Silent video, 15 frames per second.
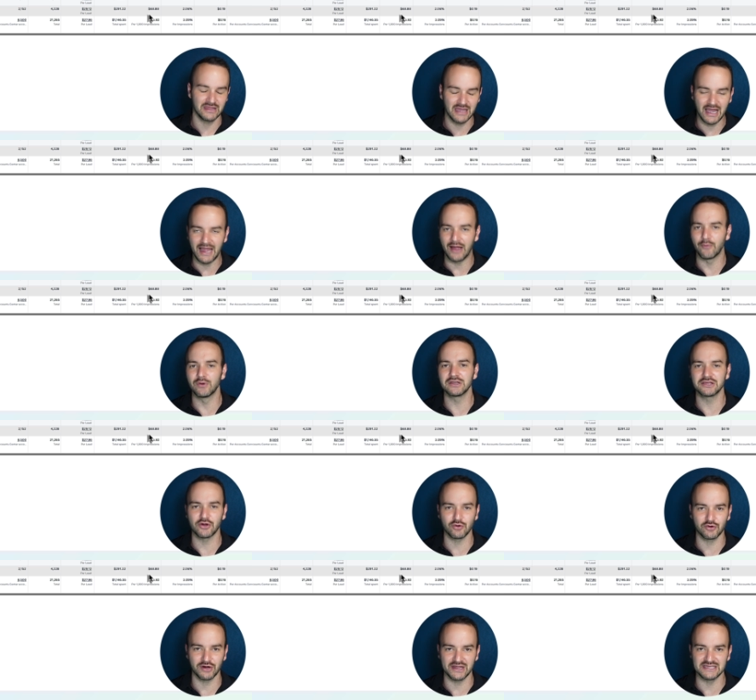I wouldn't
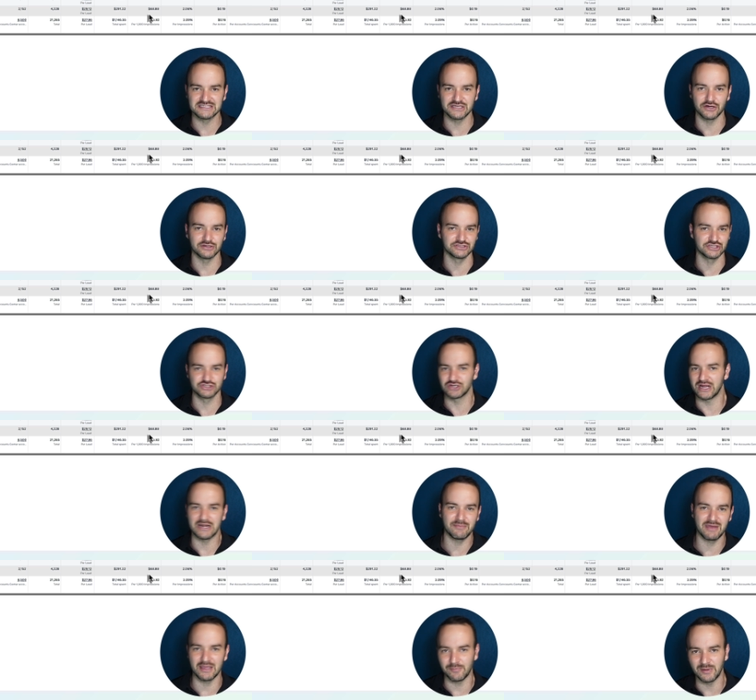go crazy on just trying to
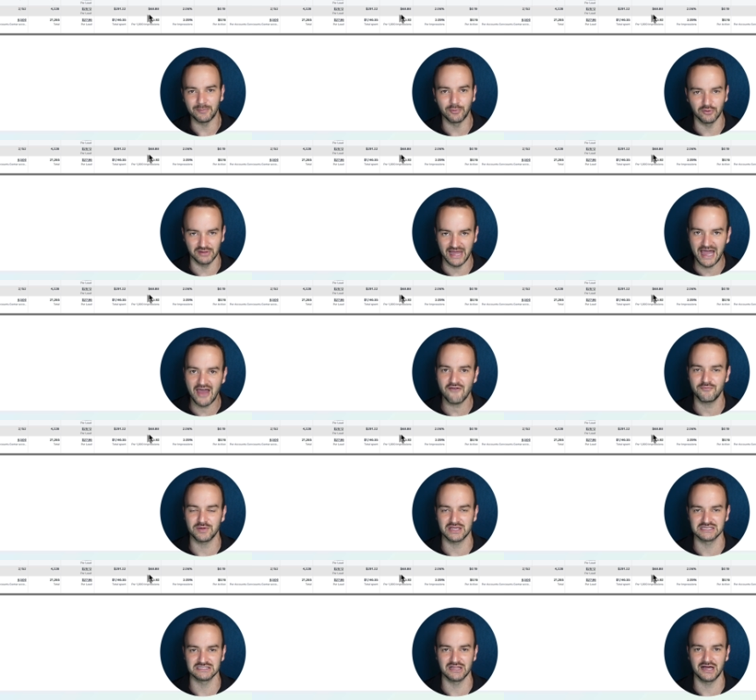make people laugh
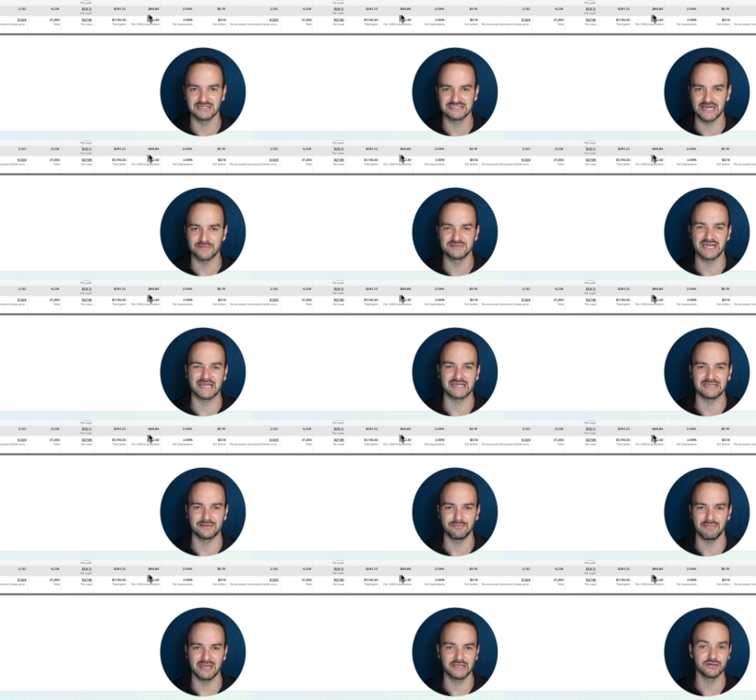because a lot of times that
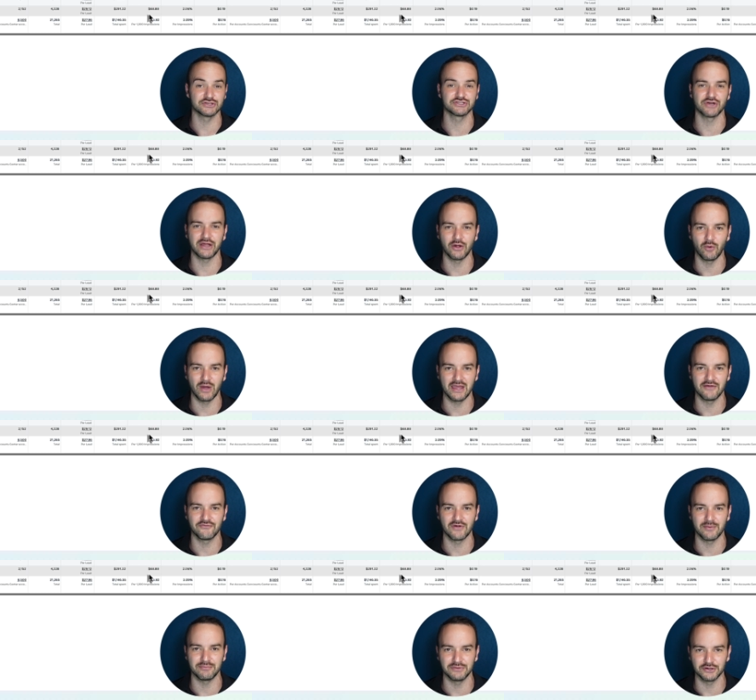can make you stray away
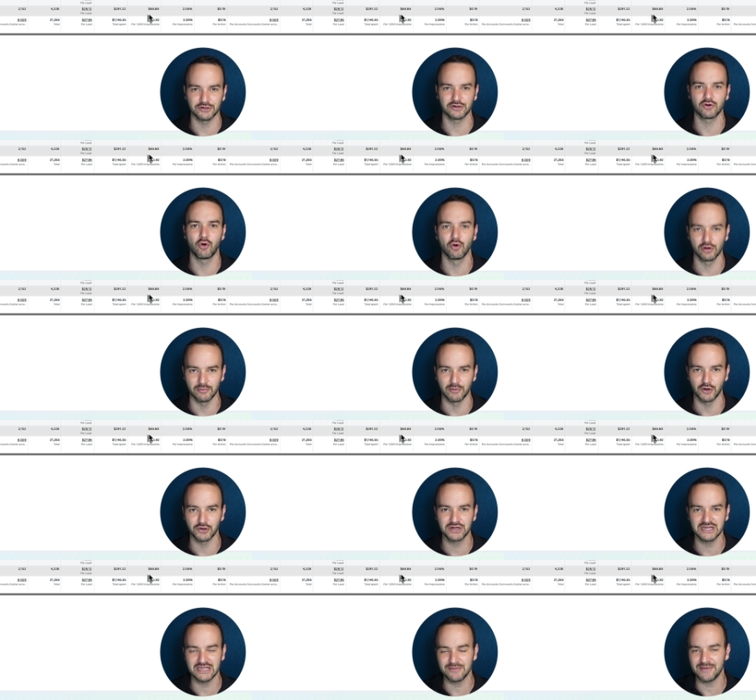from your core
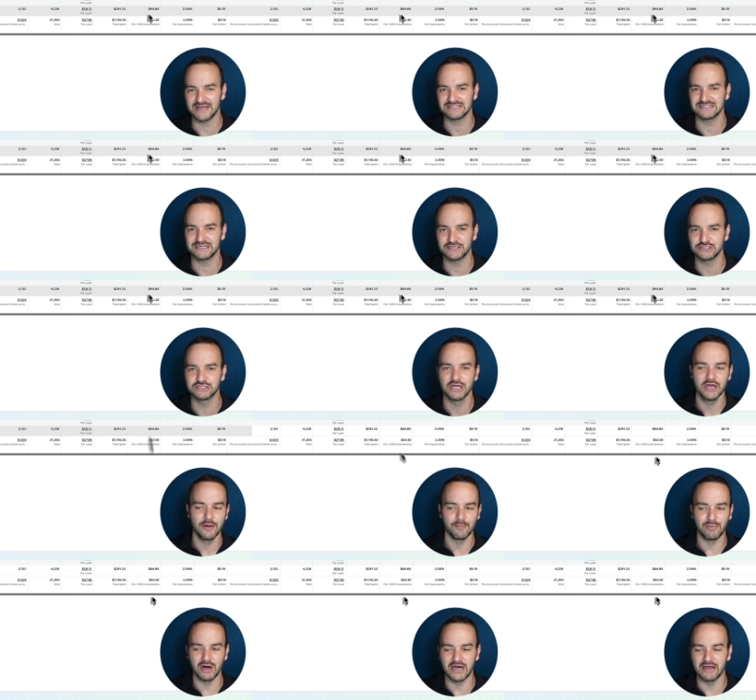marketing message.
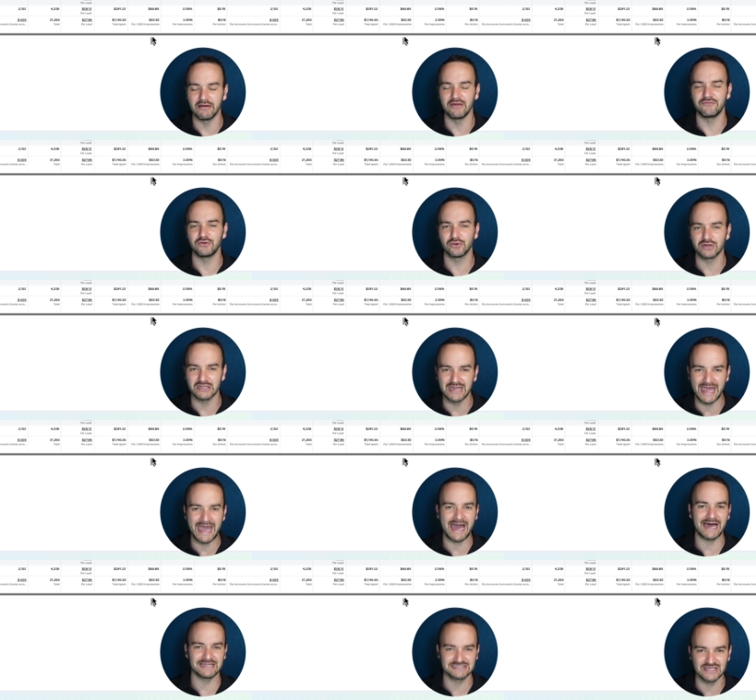But if you can
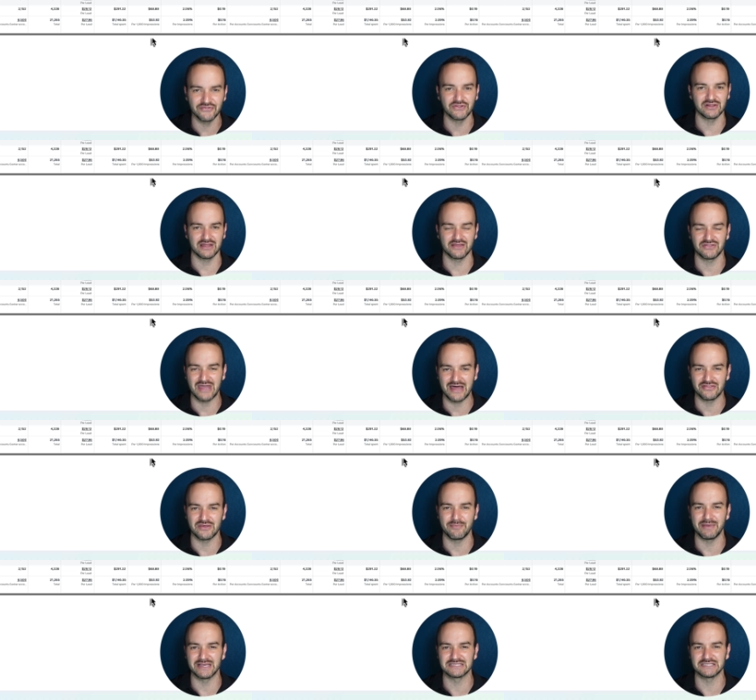add something like that
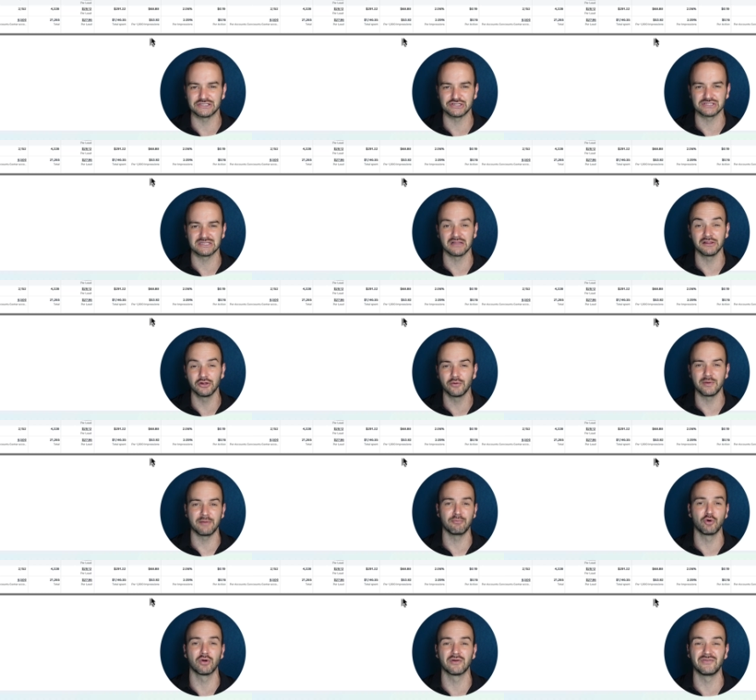that makes it just a little bit
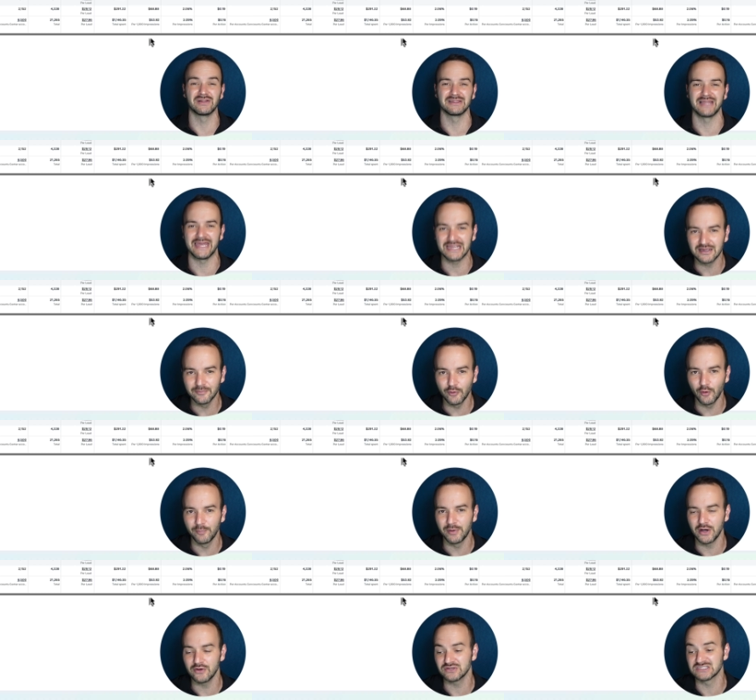more of a likable
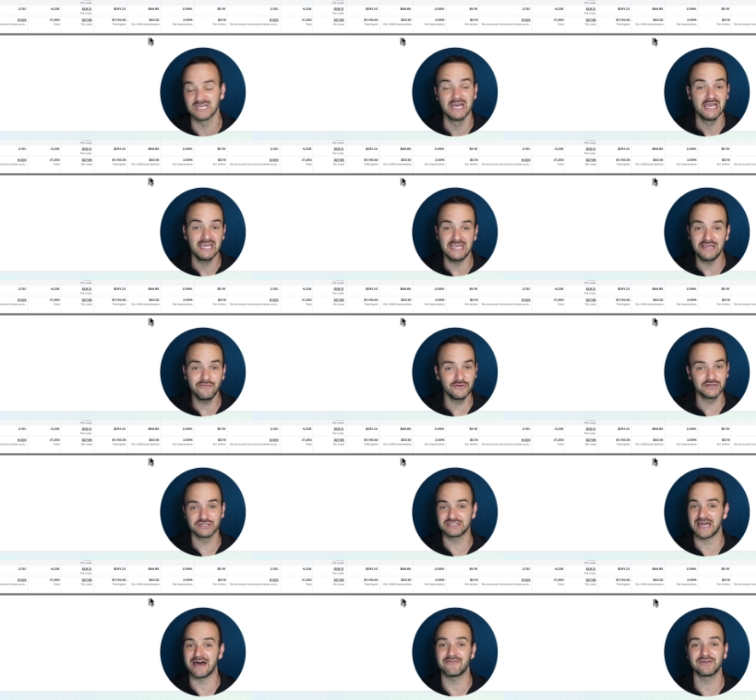post, even
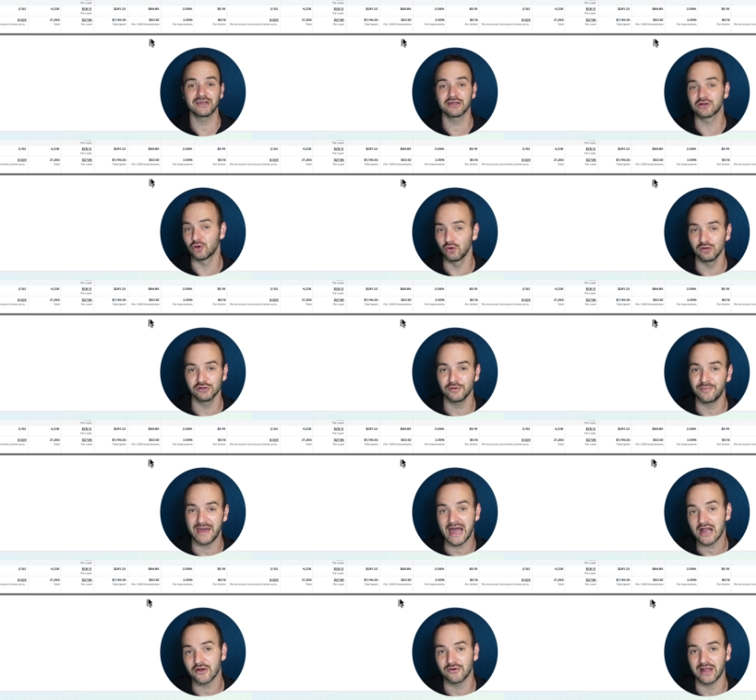just having a cooler
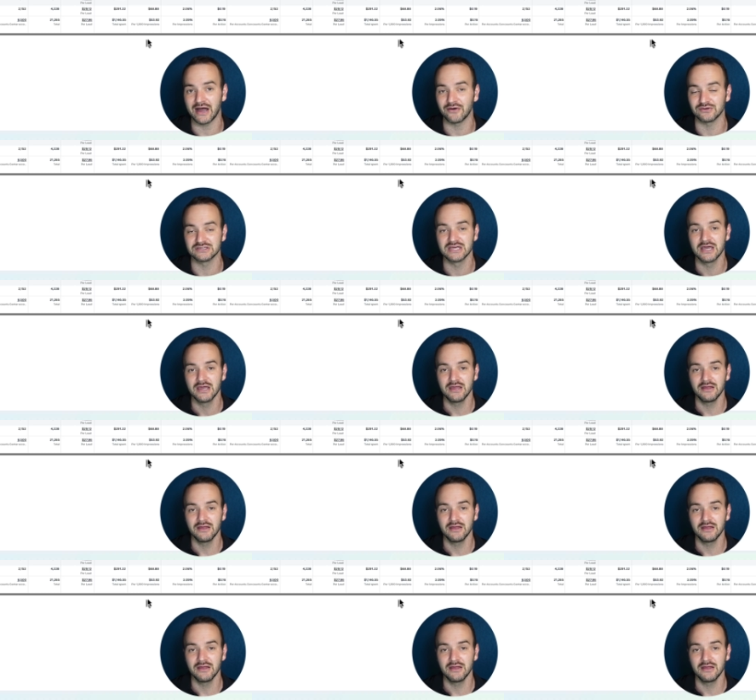background